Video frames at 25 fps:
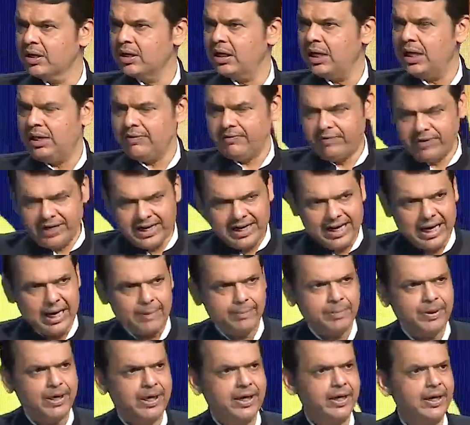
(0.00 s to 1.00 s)
I'm very
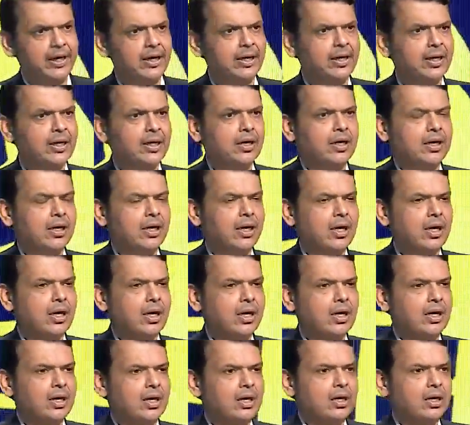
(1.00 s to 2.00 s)
happy
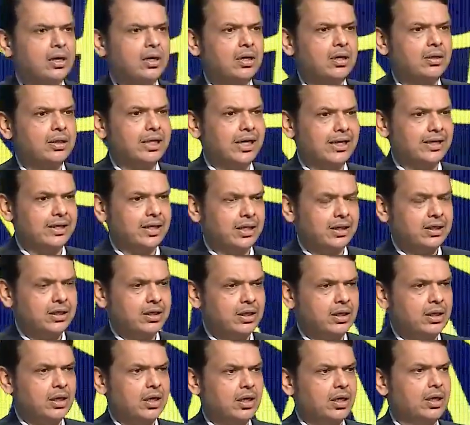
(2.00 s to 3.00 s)
that
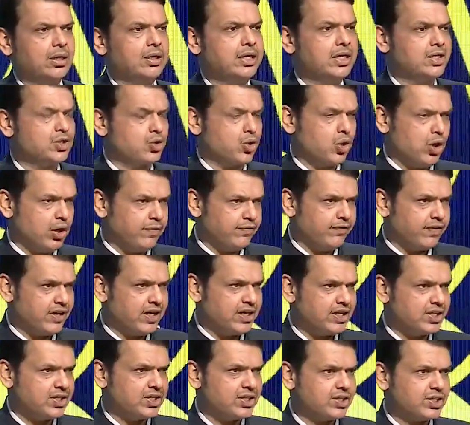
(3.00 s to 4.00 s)
this
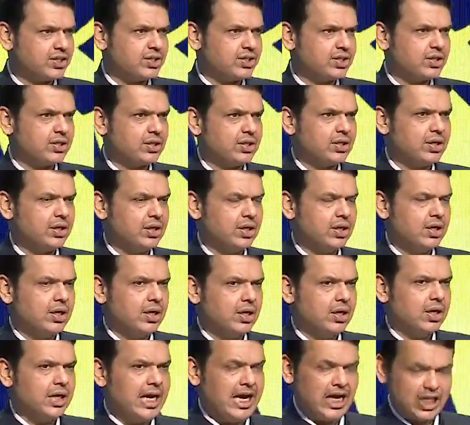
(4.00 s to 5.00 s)
conference
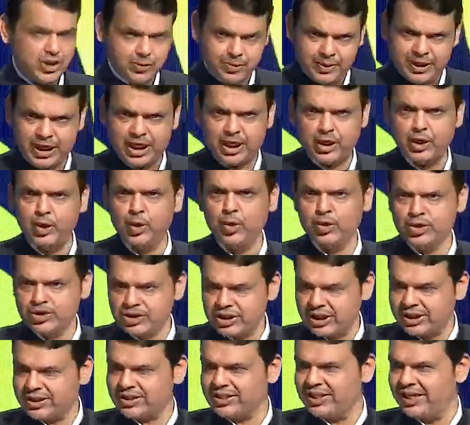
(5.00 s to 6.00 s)
has been a huge
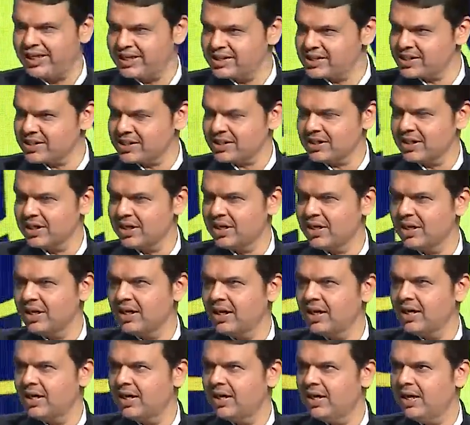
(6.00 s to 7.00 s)
success,
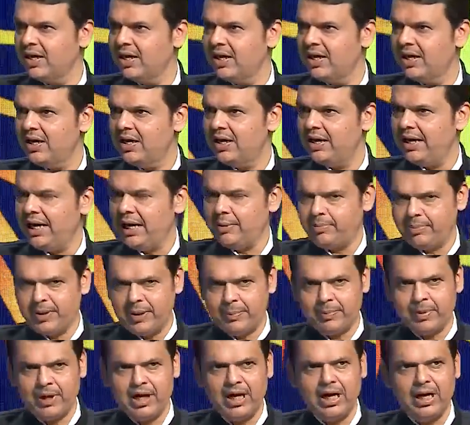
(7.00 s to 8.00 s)
and
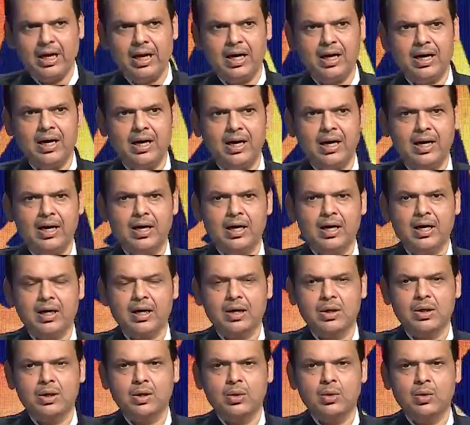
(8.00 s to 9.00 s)
people
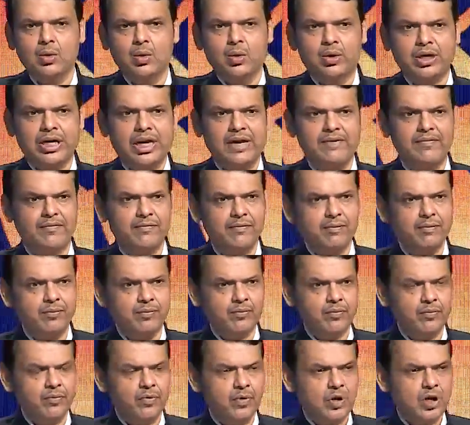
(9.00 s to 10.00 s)
who came
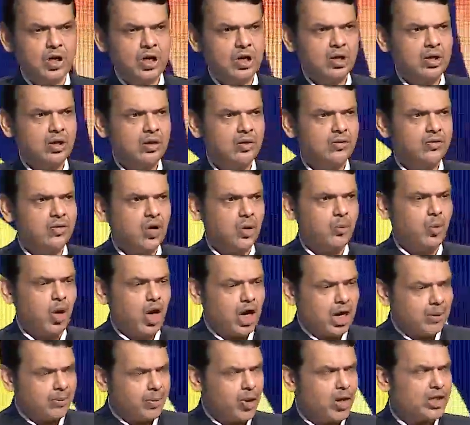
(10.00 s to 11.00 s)
from
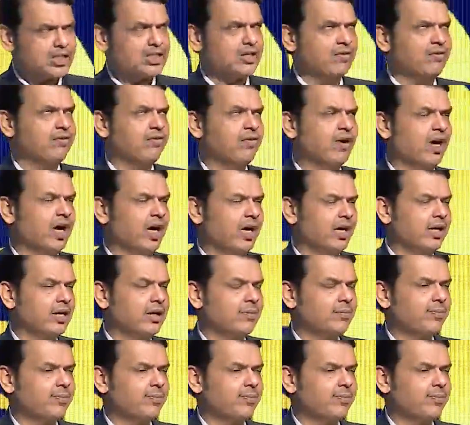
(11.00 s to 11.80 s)
all parts of the world